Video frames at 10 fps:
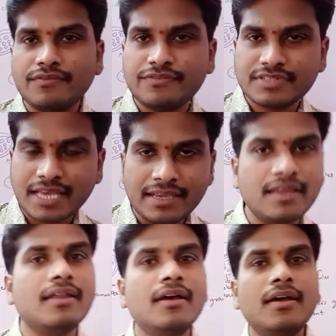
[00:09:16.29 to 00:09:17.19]
cycle
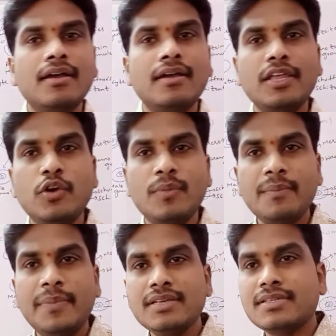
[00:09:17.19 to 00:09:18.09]
in the human
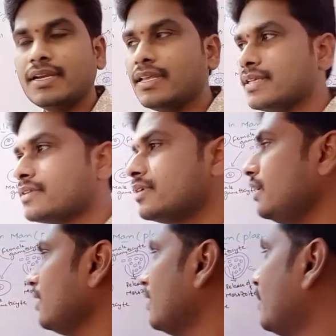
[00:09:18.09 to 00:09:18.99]
beings, that is
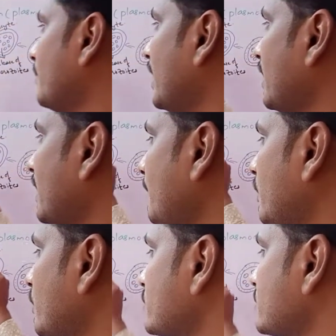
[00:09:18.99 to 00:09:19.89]
actually male
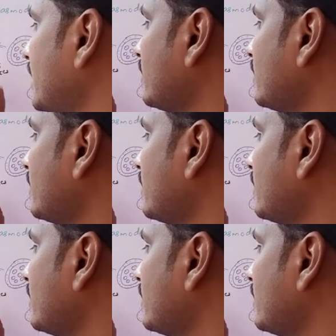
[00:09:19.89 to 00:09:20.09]
gametocyte